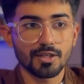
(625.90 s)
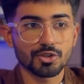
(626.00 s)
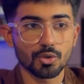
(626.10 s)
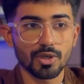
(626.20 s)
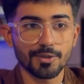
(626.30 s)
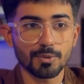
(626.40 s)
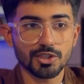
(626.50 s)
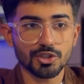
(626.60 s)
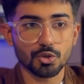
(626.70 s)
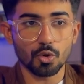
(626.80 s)
So let me
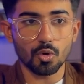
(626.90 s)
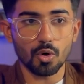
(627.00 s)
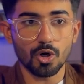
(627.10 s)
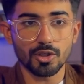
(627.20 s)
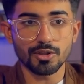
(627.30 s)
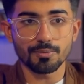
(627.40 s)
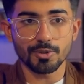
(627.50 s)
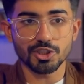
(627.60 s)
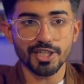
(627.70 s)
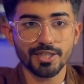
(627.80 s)
just go on the
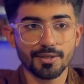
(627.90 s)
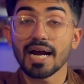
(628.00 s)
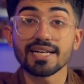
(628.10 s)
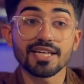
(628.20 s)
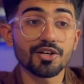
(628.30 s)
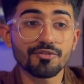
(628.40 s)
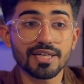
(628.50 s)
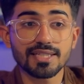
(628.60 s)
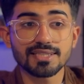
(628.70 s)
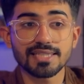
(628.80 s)
project, and here we
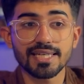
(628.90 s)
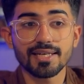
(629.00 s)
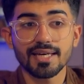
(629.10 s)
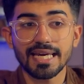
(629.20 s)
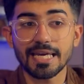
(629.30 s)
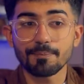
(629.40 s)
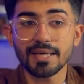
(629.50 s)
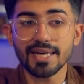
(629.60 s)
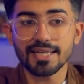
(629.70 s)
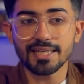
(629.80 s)
can see
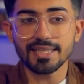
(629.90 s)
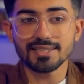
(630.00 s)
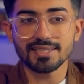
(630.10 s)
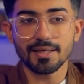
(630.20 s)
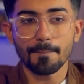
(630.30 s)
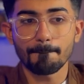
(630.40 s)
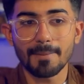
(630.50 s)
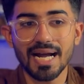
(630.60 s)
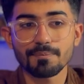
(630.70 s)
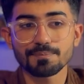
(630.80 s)
API keys,
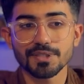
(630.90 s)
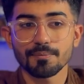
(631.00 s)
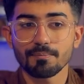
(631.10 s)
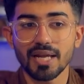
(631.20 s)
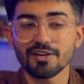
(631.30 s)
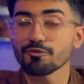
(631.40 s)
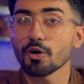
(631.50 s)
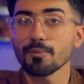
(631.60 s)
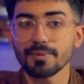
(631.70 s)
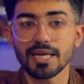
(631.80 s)
Maps
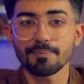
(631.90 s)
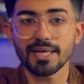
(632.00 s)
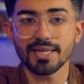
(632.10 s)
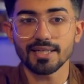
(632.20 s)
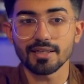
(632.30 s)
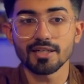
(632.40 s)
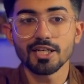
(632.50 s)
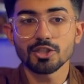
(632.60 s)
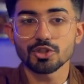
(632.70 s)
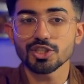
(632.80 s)
platform API key.
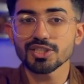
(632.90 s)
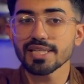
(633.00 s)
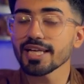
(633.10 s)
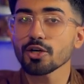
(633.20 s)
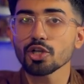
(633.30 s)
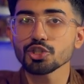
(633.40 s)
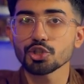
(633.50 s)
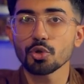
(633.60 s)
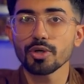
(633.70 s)
So just click on show